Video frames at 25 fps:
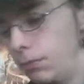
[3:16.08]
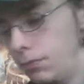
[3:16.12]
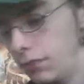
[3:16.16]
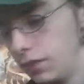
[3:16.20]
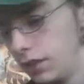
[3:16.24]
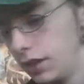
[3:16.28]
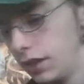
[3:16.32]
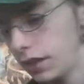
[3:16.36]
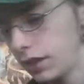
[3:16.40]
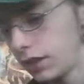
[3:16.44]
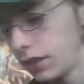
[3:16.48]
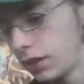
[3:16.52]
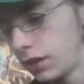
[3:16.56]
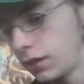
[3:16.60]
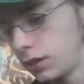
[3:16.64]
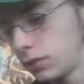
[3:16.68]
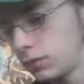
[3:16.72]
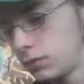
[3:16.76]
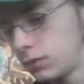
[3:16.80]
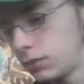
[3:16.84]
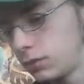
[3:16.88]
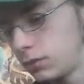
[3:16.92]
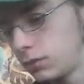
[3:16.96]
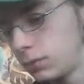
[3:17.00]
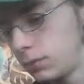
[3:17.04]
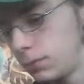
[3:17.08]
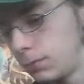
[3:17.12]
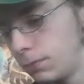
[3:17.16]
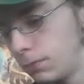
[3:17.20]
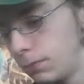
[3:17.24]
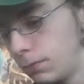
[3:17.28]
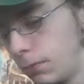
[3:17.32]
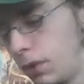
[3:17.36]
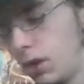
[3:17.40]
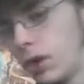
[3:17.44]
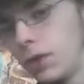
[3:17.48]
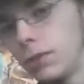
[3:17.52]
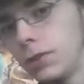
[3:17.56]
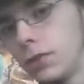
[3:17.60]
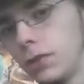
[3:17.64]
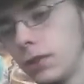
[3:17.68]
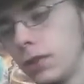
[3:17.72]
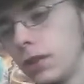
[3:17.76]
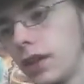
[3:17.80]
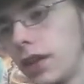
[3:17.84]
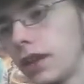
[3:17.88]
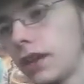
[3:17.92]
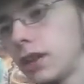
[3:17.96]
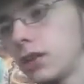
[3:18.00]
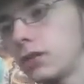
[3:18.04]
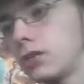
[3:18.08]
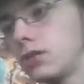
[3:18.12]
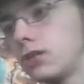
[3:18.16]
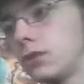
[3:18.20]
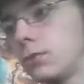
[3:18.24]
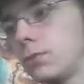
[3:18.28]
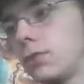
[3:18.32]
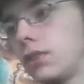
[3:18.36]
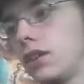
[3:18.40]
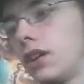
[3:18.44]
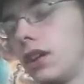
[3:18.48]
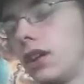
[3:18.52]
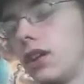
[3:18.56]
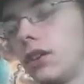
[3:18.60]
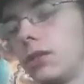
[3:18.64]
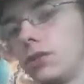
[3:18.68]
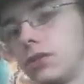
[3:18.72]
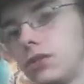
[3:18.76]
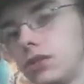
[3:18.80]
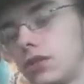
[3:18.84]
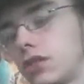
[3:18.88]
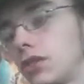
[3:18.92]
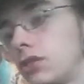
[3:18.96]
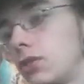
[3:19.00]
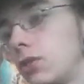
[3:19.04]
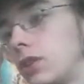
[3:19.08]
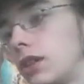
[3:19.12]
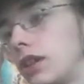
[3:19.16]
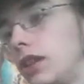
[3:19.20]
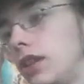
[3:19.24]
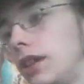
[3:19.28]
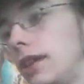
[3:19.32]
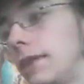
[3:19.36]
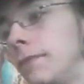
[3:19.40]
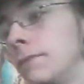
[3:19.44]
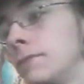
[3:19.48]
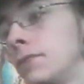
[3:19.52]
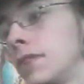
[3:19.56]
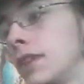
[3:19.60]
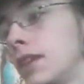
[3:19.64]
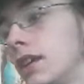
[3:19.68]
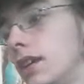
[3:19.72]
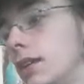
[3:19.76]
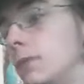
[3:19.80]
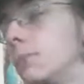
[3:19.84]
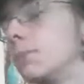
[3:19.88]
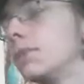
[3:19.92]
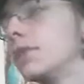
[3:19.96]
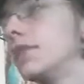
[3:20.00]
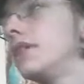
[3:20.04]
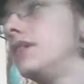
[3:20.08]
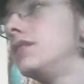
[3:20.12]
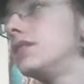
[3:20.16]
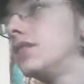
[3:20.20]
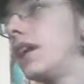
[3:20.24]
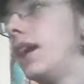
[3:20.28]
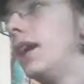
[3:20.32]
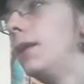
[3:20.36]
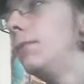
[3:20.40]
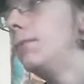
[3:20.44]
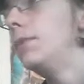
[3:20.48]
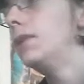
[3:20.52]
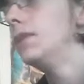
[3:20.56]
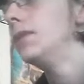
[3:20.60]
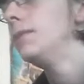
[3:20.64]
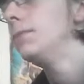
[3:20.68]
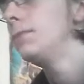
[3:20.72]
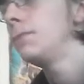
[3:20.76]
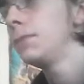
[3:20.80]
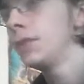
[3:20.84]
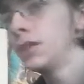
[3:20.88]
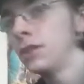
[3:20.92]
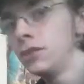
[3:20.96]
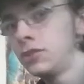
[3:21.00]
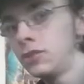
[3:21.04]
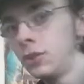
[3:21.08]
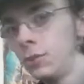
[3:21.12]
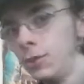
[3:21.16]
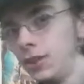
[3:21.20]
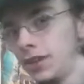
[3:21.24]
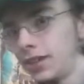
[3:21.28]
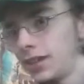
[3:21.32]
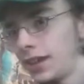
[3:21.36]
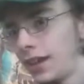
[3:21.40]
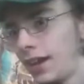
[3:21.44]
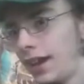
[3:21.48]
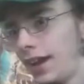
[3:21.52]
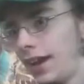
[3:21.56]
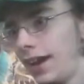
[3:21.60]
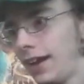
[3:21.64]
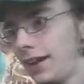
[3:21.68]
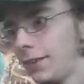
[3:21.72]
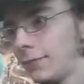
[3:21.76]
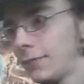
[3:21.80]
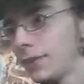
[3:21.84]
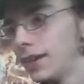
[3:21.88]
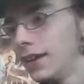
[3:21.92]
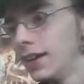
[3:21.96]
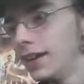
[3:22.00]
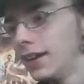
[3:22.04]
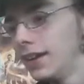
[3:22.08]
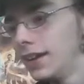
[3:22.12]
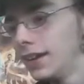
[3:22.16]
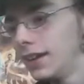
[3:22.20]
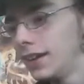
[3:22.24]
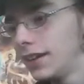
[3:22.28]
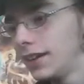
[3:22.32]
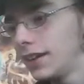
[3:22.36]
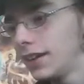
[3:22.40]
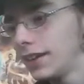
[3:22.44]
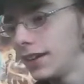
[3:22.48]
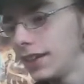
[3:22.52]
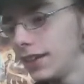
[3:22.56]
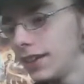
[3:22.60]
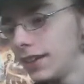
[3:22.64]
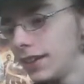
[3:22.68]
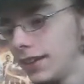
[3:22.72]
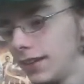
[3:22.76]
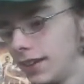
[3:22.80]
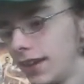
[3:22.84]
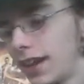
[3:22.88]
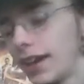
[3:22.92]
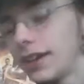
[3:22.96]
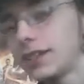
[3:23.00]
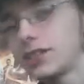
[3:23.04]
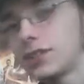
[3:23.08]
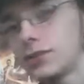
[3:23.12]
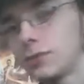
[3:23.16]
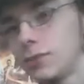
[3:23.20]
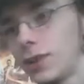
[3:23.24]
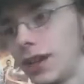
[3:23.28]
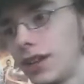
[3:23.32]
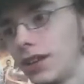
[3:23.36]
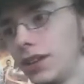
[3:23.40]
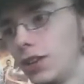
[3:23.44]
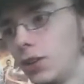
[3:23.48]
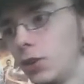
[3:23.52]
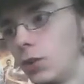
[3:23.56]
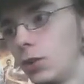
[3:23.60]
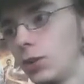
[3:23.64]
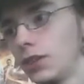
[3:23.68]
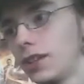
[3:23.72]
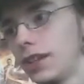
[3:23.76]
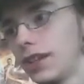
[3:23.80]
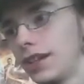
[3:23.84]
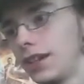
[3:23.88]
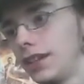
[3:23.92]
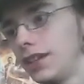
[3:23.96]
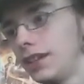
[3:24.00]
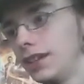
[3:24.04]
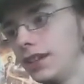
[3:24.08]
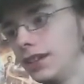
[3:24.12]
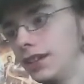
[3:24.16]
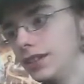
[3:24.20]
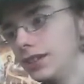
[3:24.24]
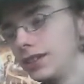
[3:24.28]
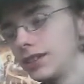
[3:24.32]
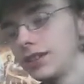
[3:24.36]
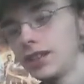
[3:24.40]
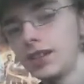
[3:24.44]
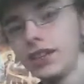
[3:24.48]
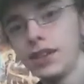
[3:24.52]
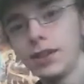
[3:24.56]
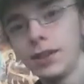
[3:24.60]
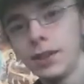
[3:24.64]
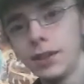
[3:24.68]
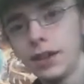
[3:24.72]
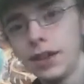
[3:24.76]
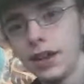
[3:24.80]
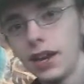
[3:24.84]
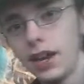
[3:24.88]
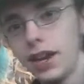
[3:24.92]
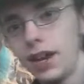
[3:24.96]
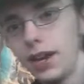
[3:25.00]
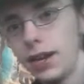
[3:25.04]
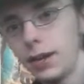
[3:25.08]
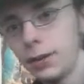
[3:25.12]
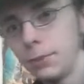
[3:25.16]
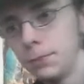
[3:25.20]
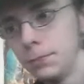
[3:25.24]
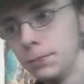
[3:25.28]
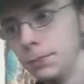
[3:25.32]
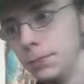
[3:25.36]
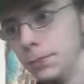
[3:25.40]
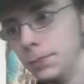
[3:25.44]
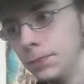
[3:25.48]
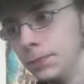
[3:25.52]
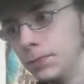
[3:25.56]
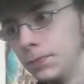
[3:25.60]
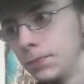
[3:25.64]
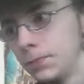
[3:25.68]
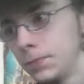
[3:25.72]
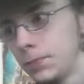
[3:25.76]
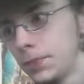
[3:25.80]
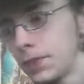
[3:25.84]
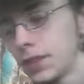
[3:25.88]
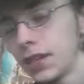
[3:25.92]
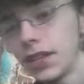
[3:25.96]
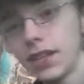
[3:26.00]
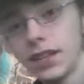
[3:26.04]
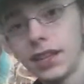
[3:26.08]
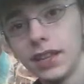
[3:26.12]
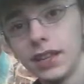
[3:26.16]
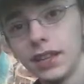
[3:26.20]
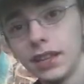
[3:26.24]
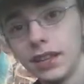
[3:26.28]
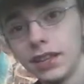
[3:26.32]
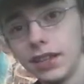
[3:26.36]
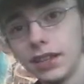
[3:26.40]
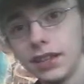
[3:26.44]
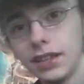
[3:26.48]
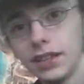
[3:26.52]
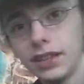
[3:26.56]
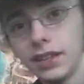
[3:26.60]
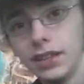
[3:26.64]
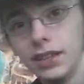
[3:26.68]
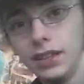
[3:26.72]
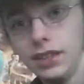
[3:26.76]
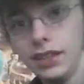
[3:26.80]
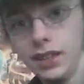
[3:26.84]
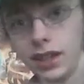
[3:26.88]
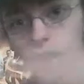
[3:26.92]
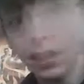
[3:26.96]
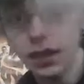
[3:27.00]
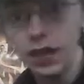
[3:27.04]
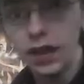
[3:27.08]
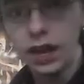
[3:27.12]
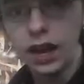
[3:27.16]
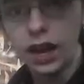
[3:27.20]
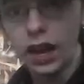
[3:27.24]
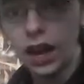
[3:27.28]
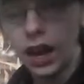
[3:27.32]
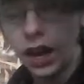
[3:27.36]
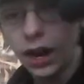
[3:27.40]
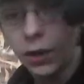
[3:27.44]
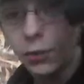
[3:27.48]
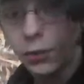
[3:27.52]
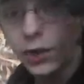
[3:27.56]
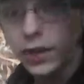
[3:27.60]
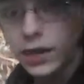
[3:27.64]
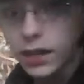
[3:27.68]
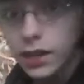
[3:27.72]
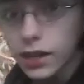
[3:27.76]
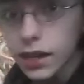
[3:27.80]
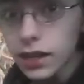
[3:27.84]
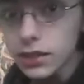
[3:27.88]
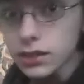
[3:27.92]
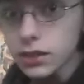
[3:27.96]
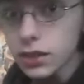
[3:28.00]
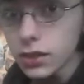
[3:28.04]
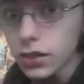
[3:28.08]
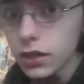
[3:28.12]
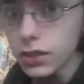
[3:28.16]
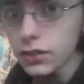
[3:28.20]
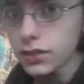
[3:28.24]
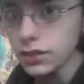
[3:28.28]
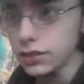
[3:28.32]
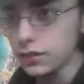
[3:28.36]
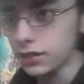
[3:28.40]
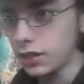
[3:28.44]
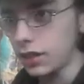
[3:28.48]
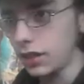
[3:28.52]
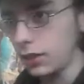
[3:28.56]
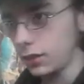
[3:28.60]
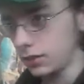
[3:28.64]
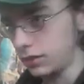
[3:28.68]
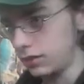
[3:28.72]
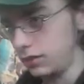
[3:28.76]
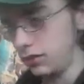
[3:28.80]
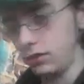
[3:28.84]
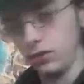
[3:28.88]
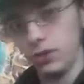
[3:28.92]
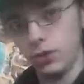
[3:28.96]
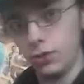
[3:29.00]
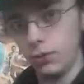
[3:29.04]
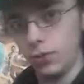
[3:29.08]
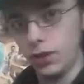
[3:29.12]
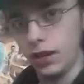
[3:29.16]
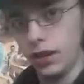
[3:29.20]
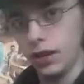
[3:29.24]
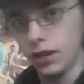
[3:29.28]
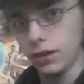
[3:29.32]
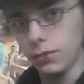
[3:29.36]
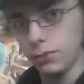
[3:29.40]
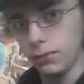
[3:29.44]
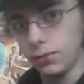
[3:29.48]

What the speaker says: Marvel LEGO Super Heroes 3, please happen so we can have X-Men and all that in it. Yeah, I recognize a lot of these characters. You know why?